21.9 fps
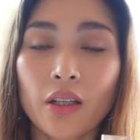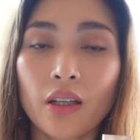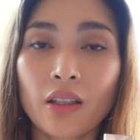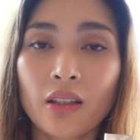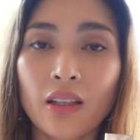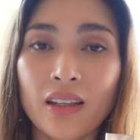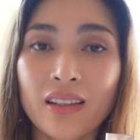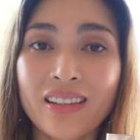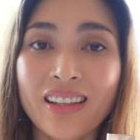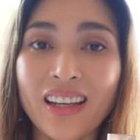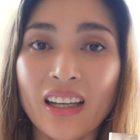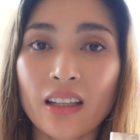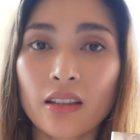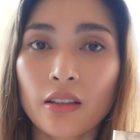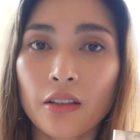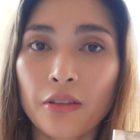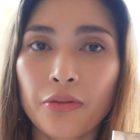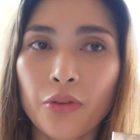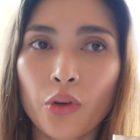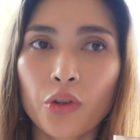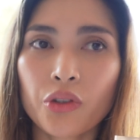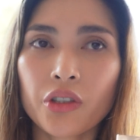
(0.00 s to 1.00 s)
And again, the
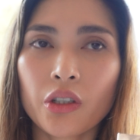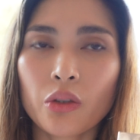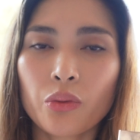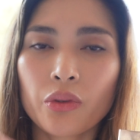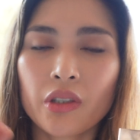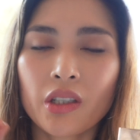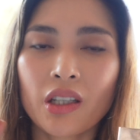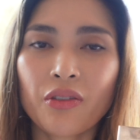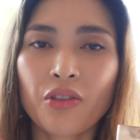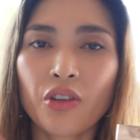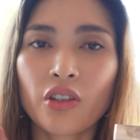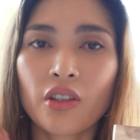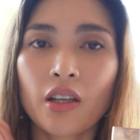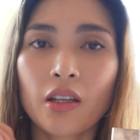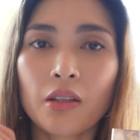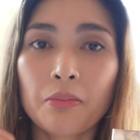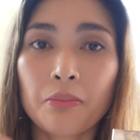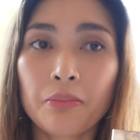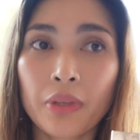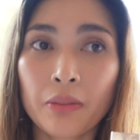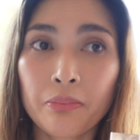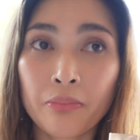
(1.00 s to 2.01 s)
Forte will give you
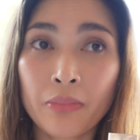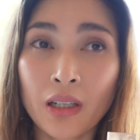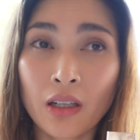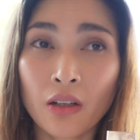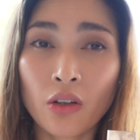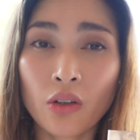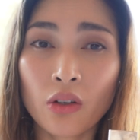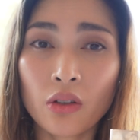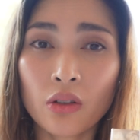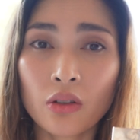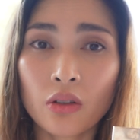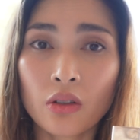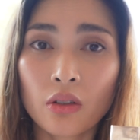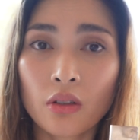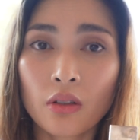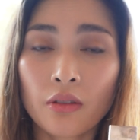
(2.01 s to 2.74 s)
that bitter